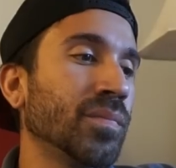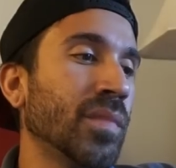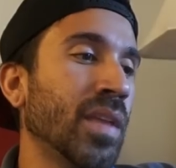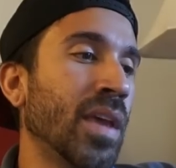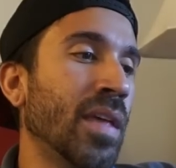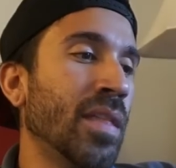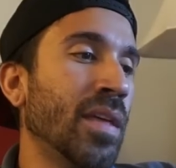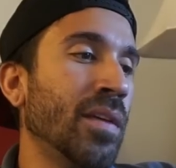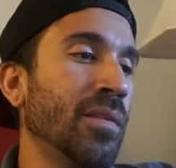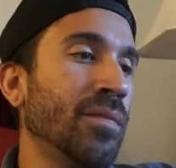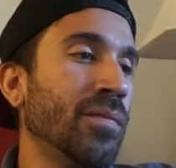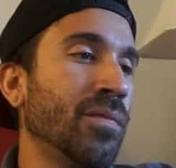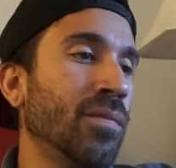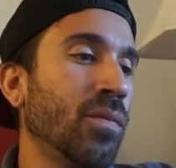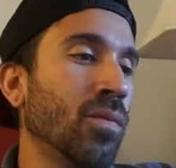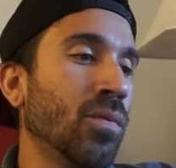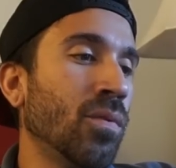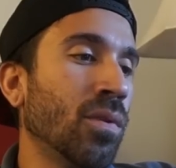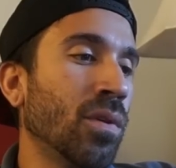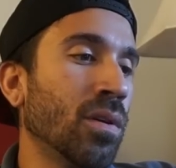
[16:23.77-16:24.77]
and then
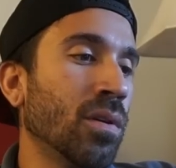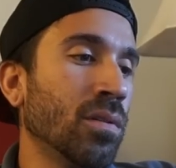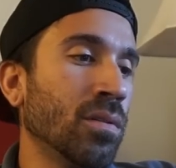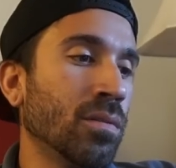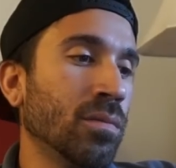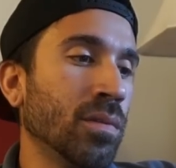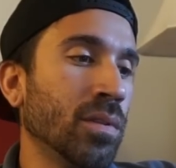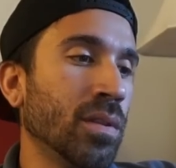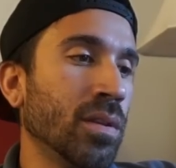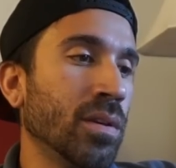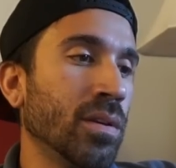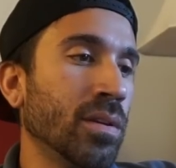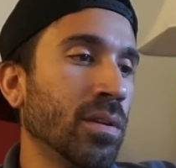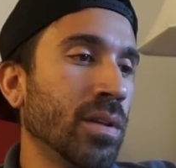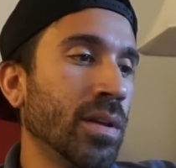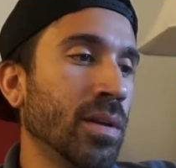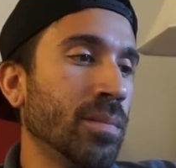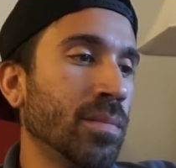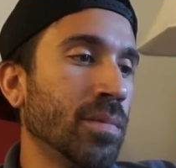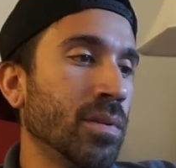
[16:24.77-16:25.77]
oh, what the hell
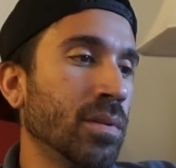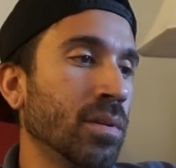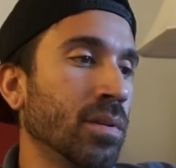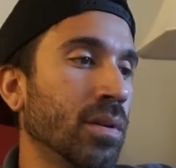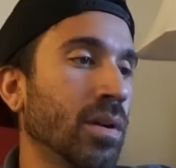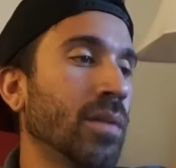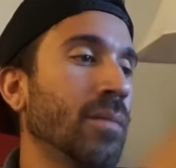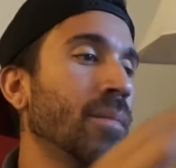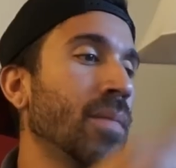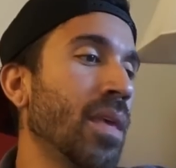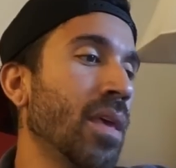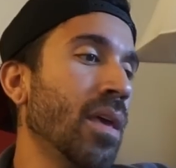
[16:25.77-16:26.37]
happened? Okay.